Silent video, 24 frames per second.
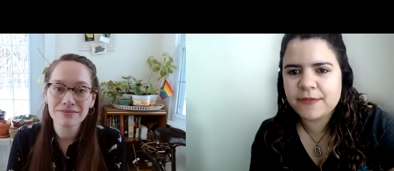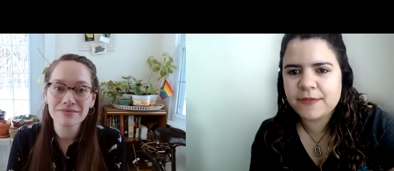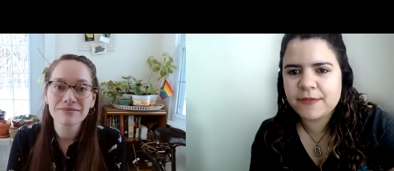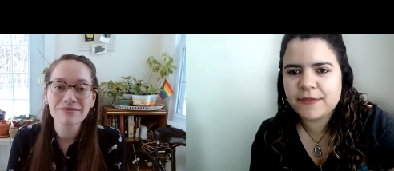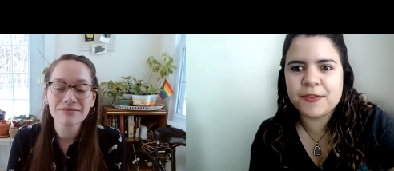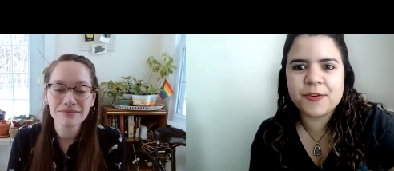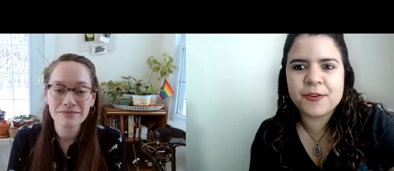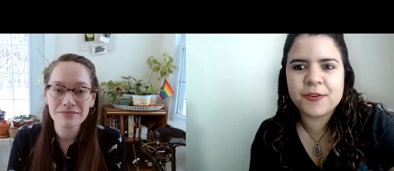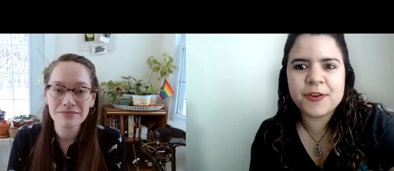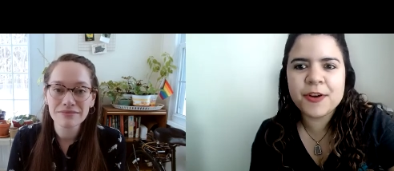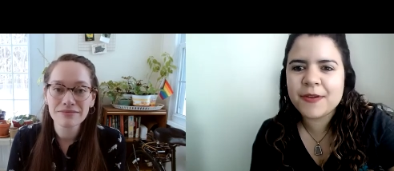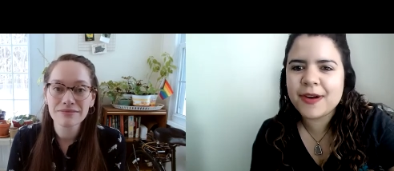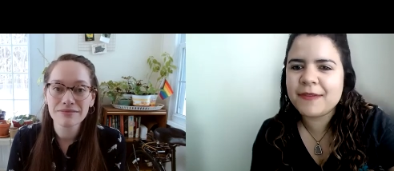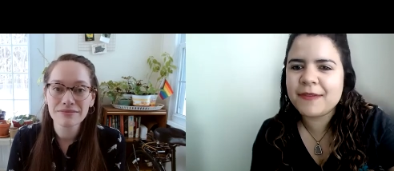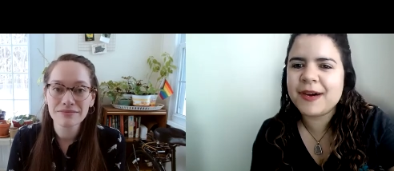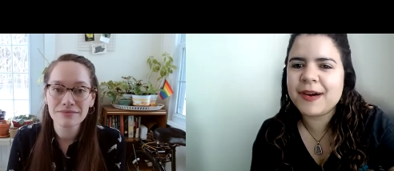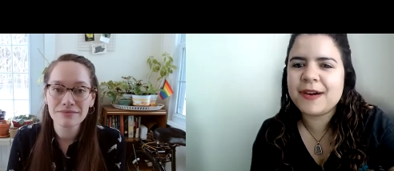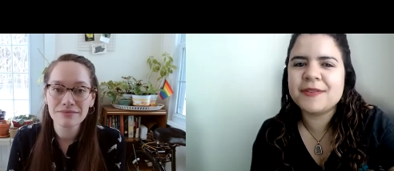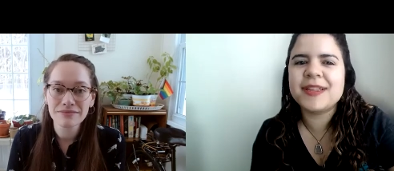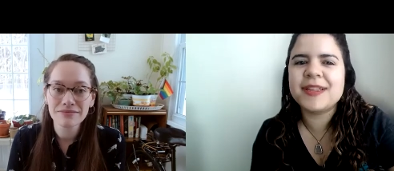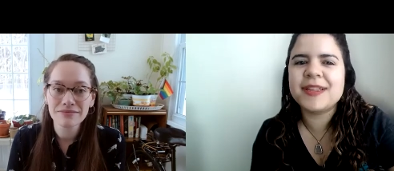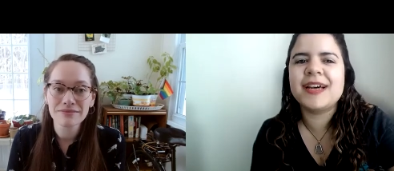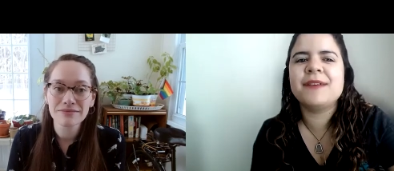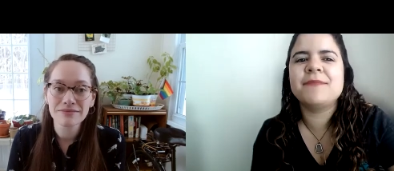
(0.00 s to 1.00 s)
Speaker 1: If you don't know
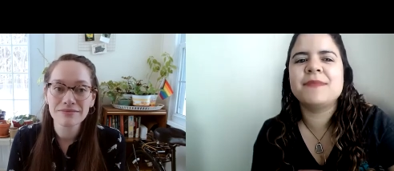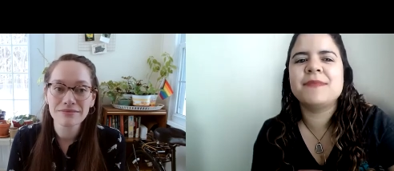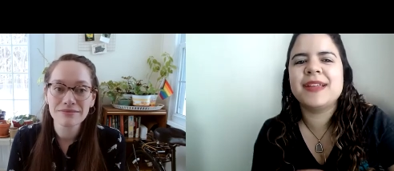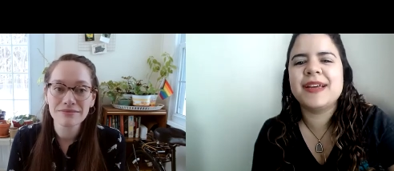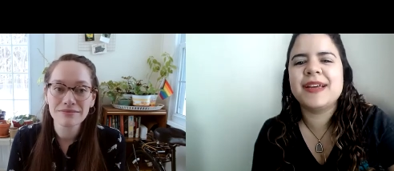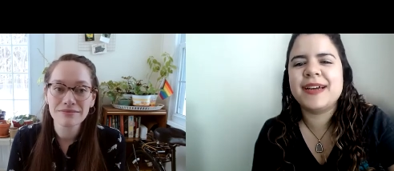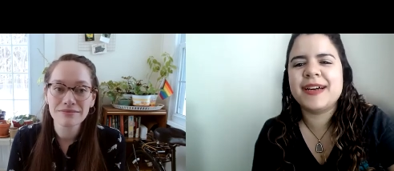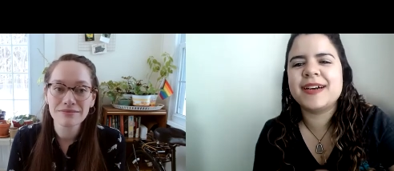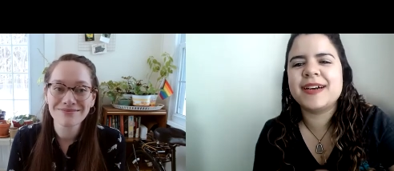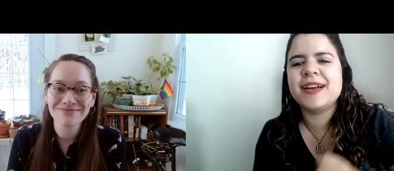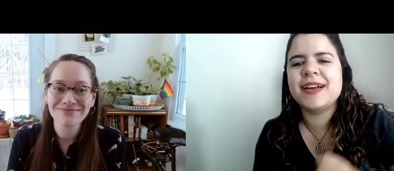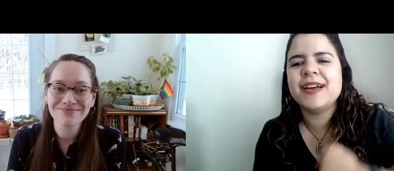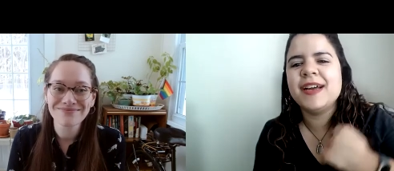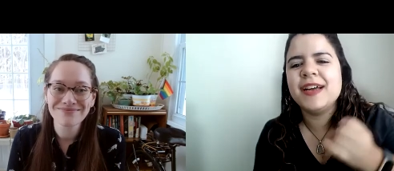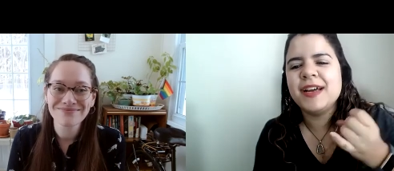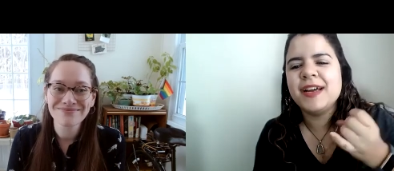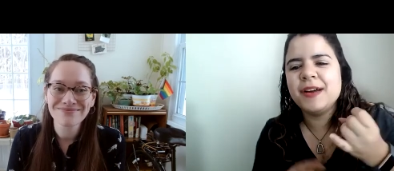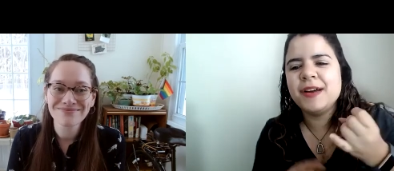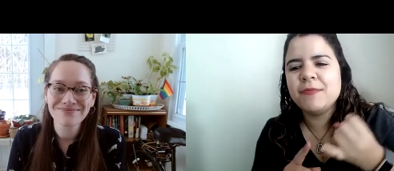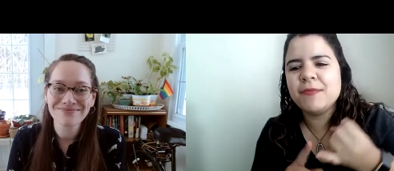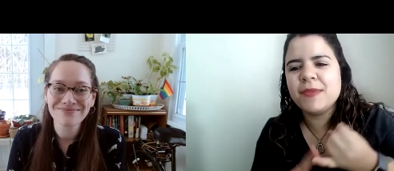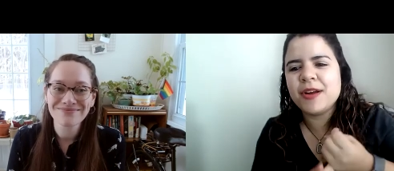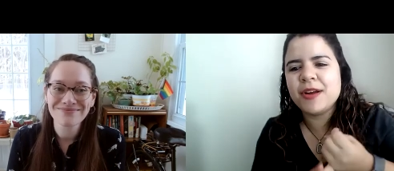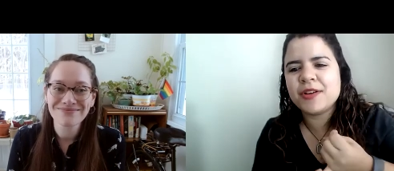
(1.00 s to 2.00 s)
about them, they are
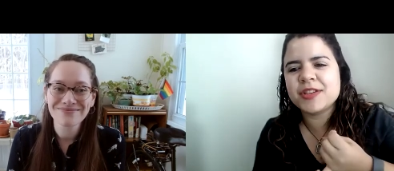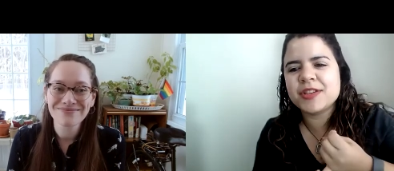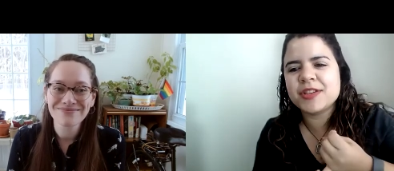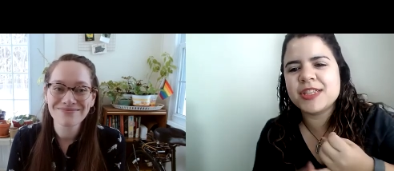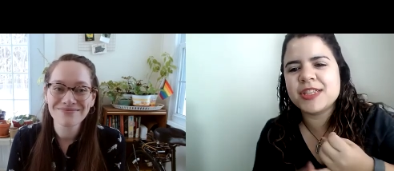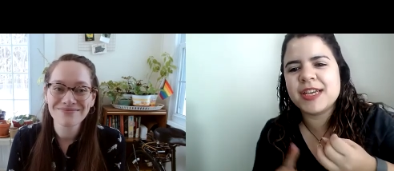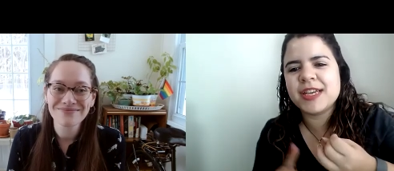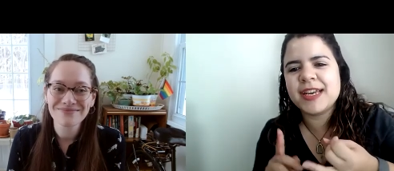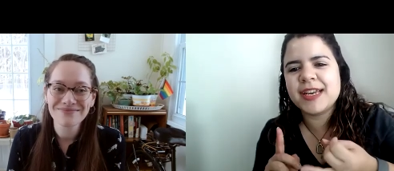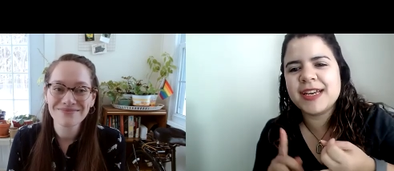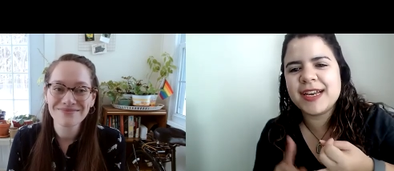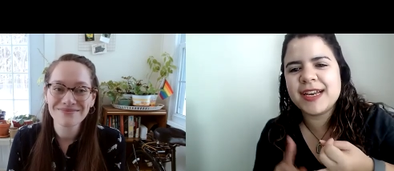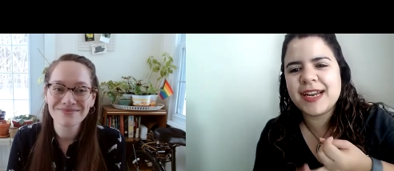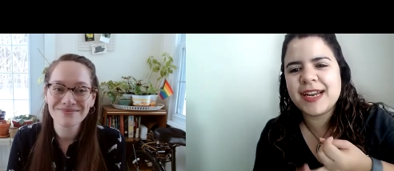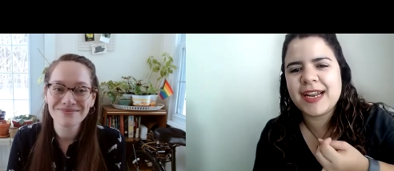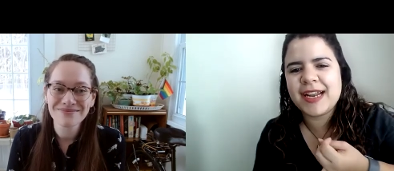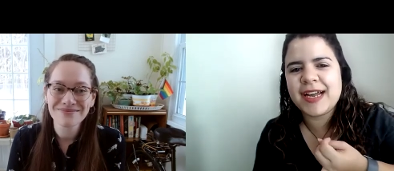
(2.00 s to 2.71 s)
blockchain,